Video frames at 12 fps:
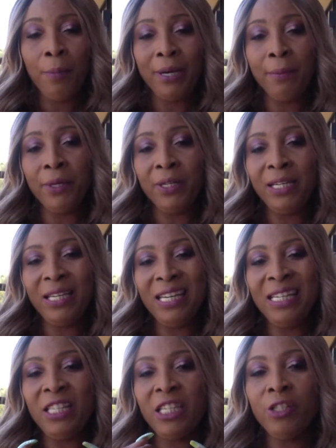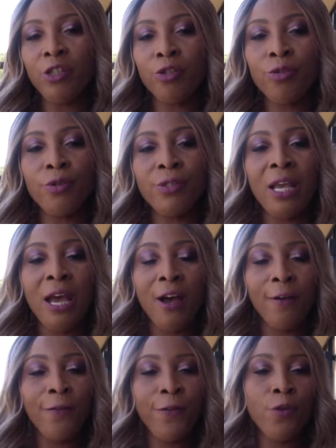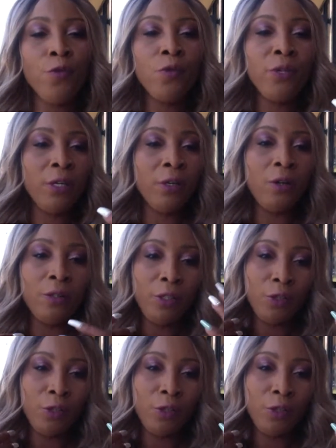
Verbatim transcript: but I'm going to introduce a few, you know,